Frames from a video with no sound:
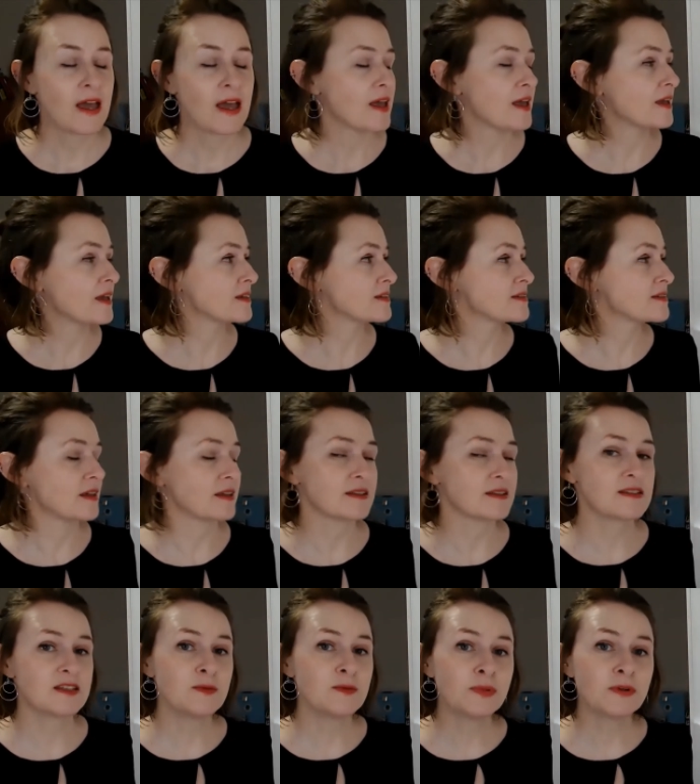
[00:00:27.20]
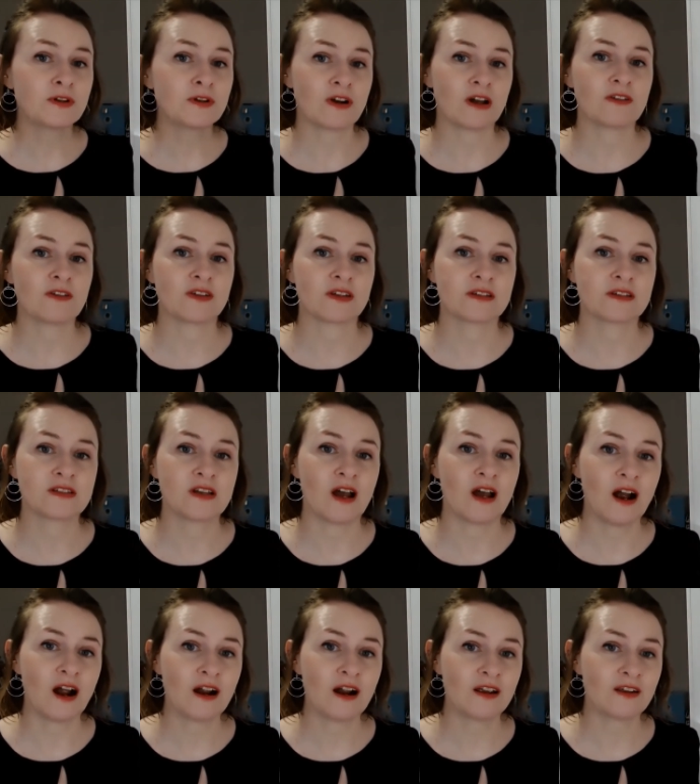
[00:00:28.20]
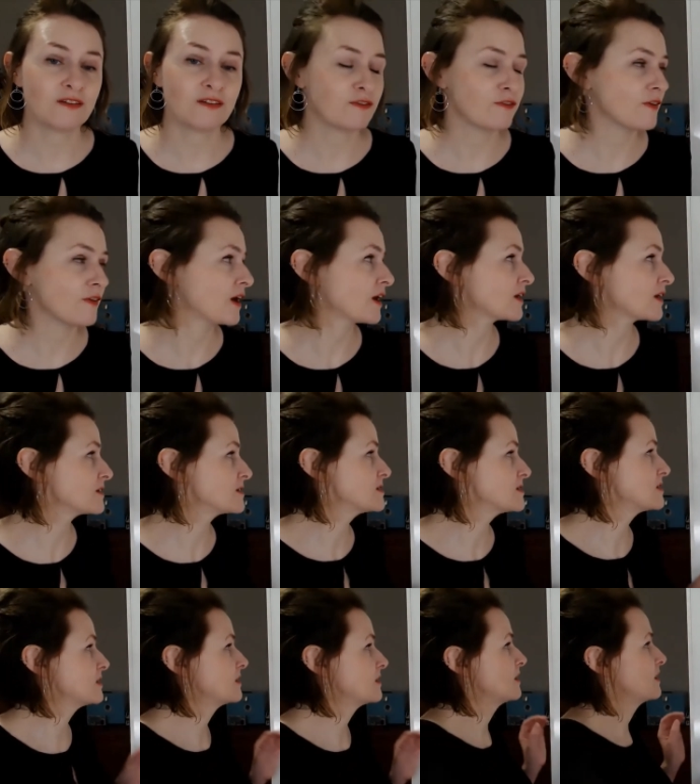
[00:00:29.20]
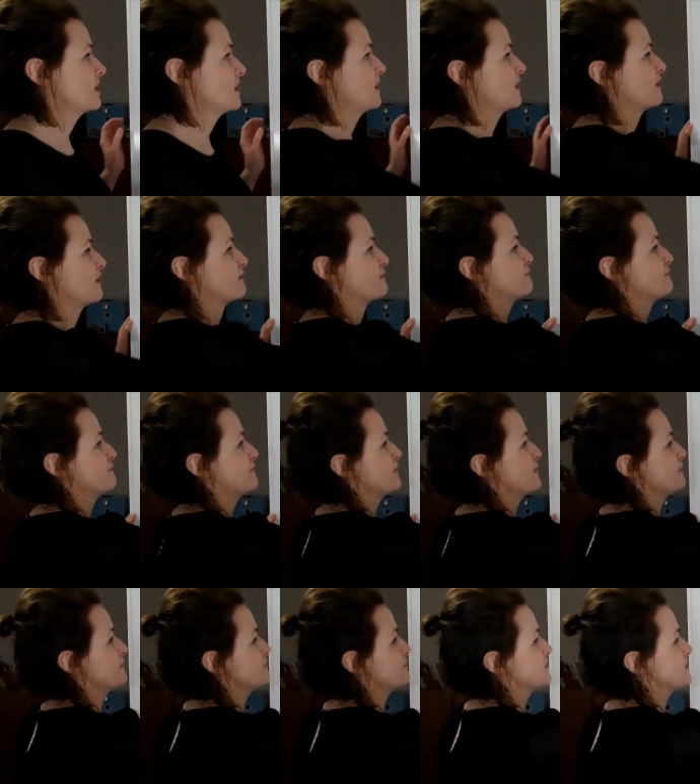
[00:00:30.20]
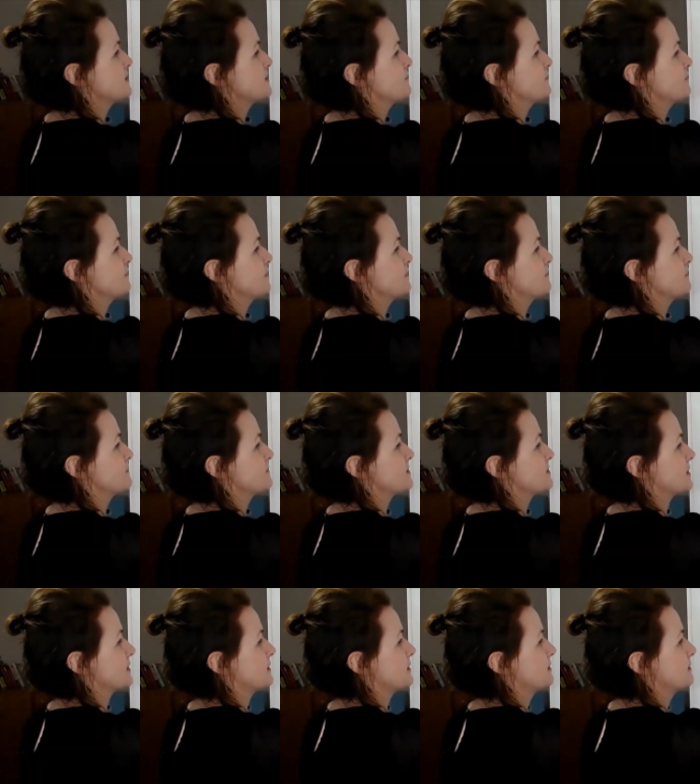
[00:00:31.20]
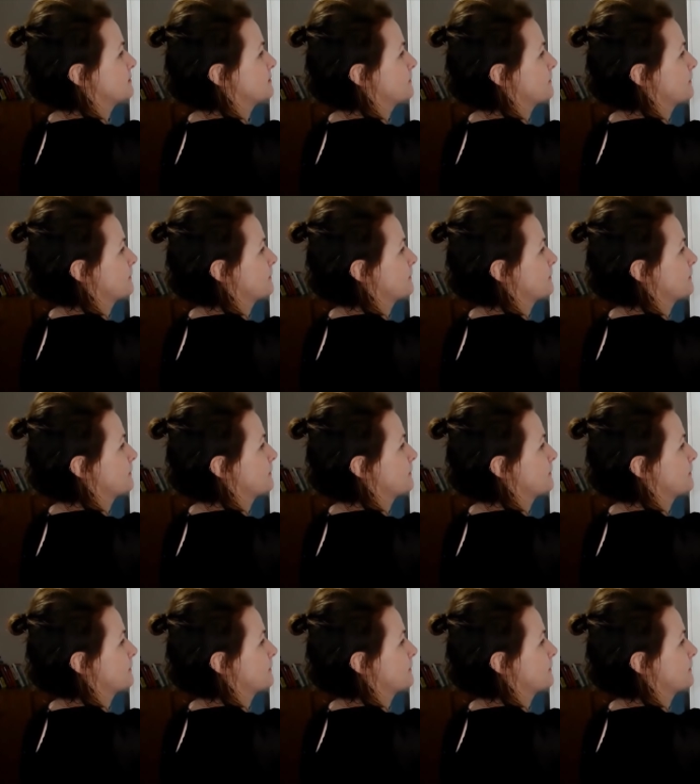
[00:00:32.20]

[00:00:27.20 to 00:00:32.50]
is that simple graphics are in fact 50-50